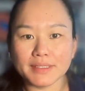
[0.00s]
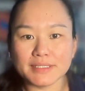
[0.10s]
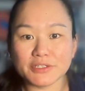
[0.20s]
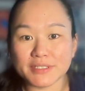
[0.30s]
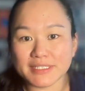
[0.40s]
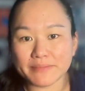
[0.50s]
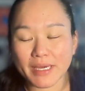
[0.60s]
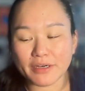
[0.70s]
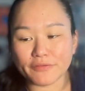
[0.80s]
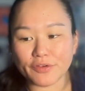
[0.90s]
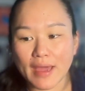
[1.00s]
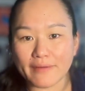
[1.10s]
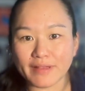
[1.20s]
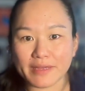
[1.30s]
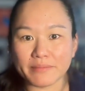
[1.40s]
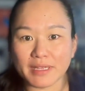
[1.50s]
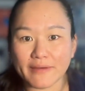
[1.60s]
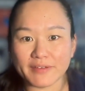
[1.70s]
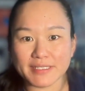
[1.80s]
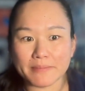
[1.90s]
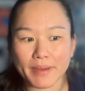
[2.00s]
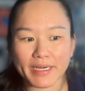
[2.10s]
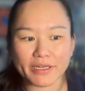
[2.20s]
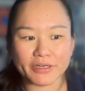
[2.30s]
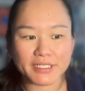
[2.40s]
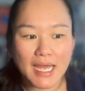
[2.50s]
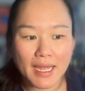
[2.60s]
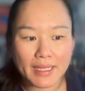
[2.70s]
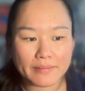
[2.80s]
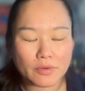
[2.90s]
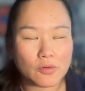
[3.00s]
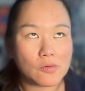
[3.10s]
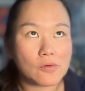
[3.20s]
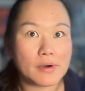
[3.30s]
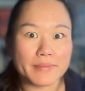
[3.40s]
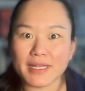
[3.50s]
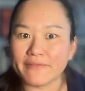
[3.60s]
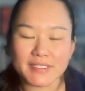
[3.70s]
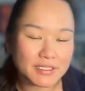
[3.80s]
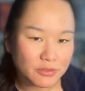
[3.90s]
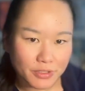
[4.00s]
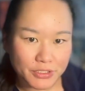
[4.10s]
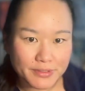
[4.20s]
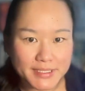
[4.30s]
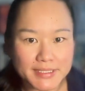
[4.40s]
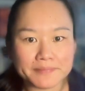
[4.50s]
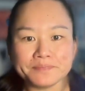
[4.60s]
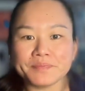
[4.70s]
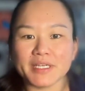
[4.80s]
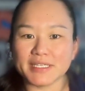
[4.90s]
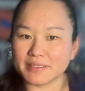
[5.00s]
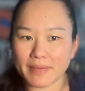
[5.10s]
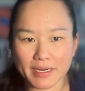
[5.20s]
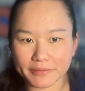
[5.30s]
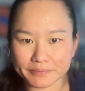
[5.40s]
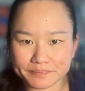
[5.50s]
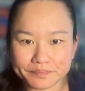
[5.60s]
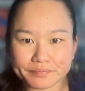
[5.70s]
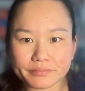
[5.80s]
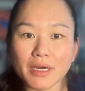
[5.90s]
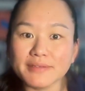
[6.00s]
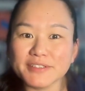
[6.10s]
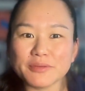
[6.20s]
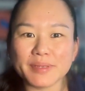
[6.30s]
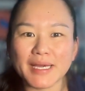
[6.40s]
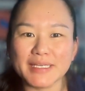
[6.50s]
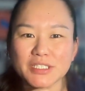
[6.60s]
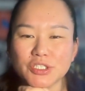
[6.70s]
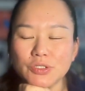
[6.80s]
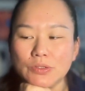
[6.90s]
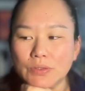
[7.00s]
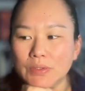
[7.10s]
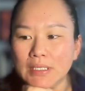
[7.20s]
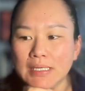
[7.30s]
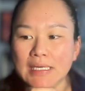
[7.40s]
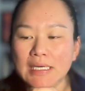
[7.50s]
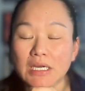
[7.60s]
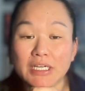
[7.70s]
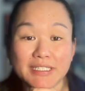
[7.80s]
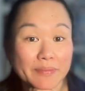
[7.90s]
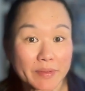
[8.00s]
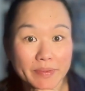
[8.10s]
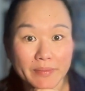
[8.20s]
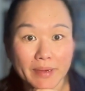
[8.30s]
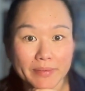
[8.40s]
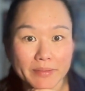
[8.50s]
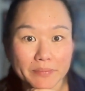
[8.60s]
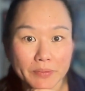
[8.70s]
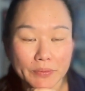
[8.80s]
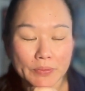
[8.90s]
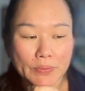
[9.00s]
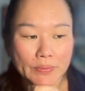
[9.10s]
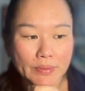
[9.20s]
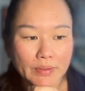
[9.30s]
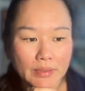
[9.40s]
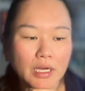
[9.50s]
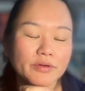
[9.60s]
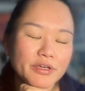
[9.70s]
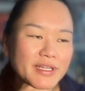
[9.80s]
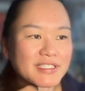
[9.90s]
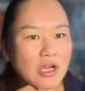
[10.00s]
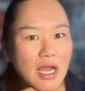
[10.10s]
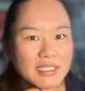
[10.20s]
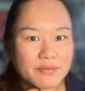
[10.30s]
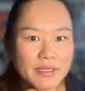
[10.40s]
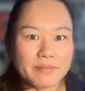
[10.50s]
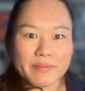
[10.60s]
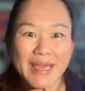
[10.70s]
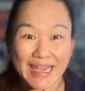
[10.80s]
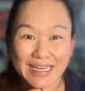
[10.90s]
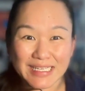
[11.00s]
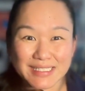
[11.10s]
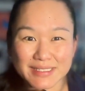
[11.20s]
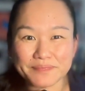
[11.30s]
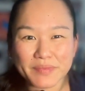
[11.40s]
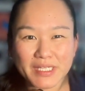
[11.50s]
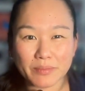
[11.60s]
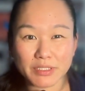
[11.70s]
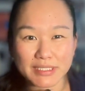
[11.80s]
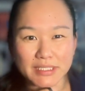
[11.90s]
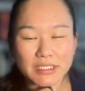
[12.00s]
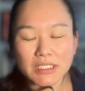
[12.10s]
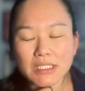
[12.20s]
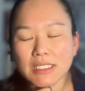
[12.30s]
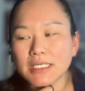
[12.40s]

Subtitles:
So it doesn't matter if you have like Maleficent Biding Her Time or Maleficent Sorceress, doesn't matter. Also applies to cards like Bibbidi Bobbidi Boo. Oh no, that's a cost one. Maybe Hades, Double Dealer.